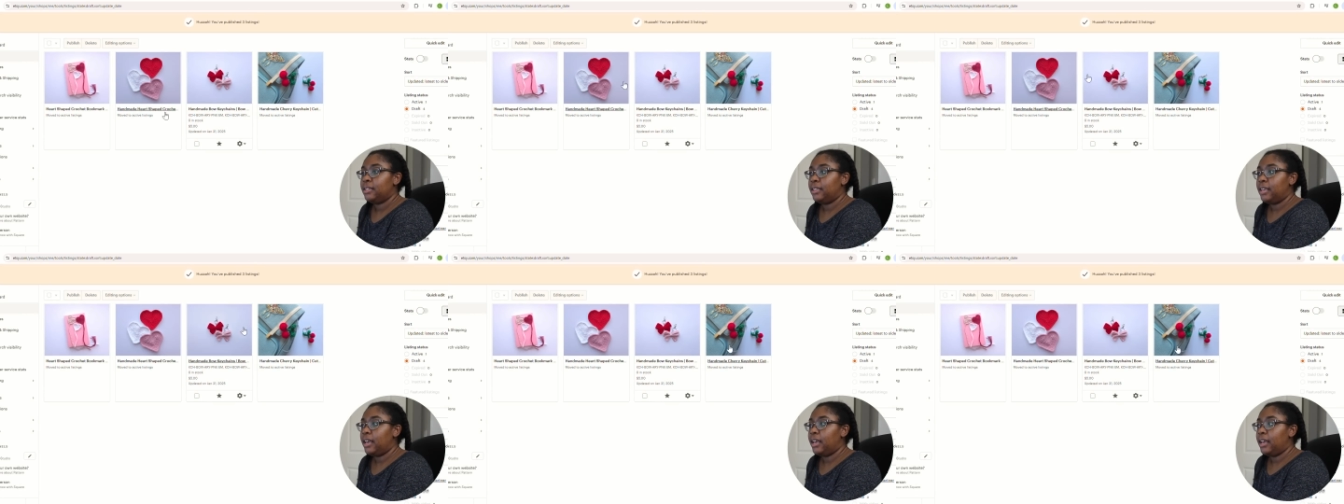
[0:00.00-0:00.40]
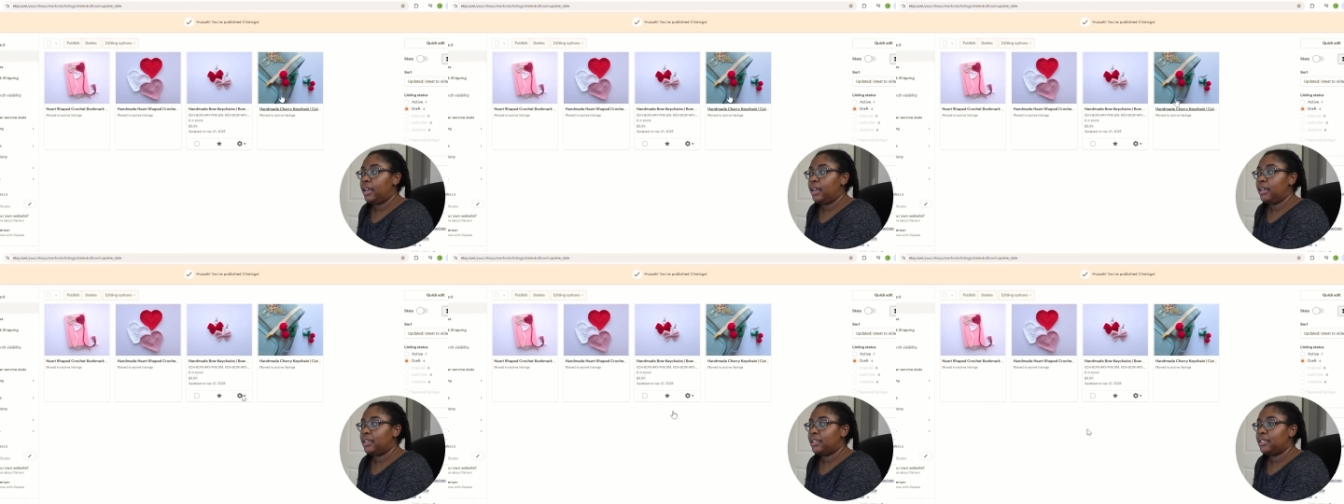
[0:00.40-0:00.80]

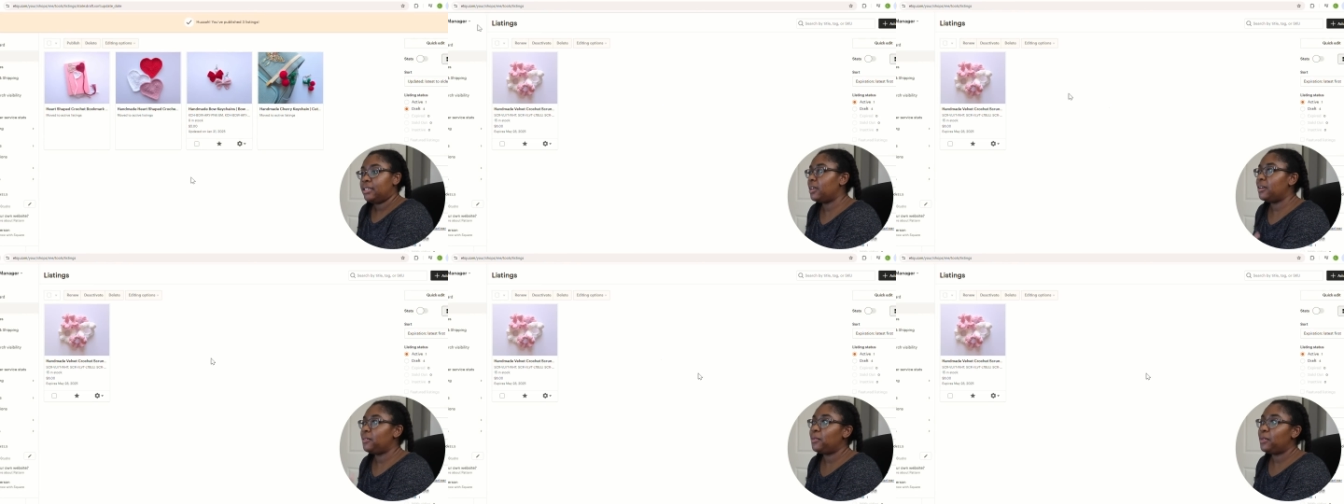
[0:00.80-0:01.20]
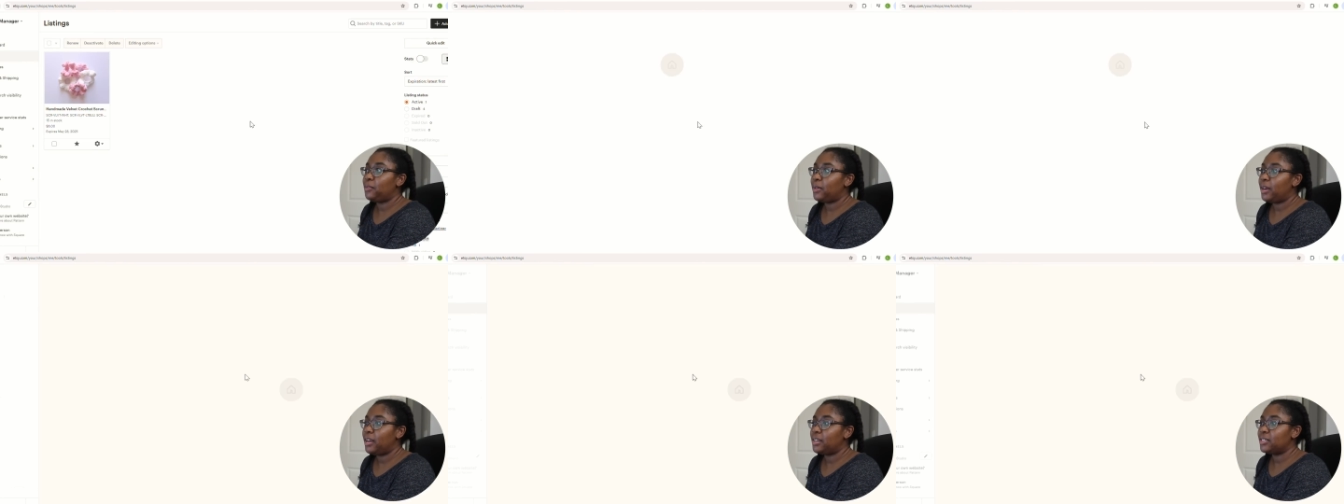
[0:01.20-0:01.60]
Yay. Okay,
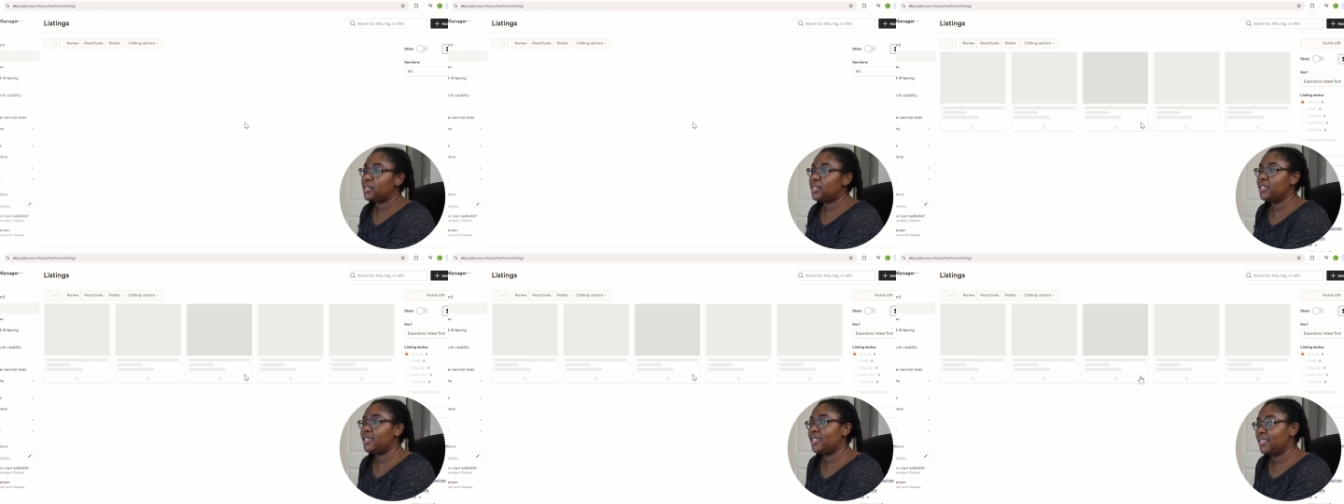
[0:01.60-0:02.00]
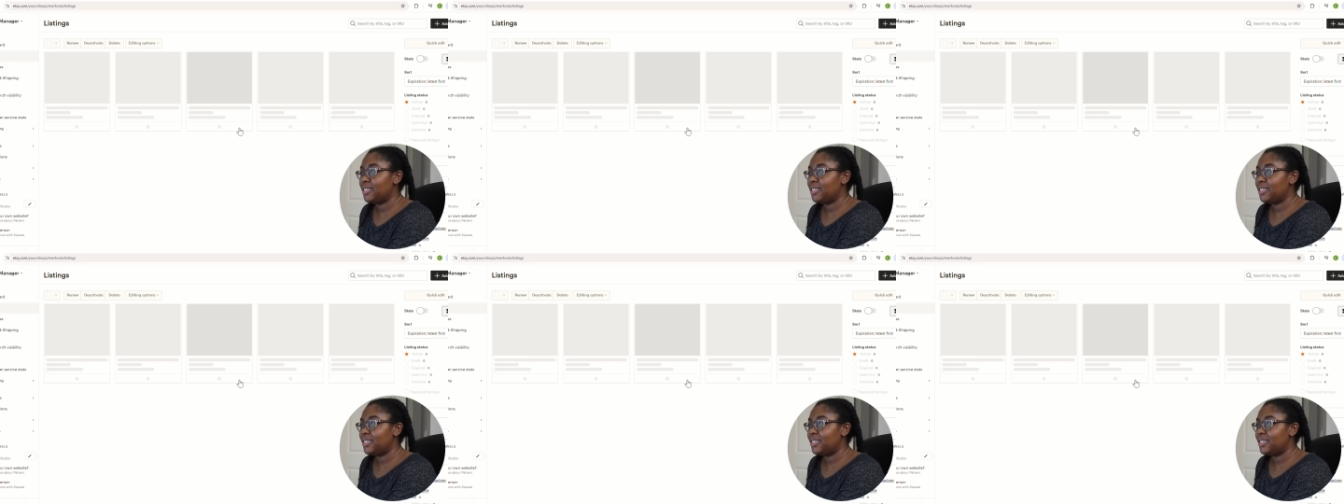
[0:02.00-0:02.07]
refresh.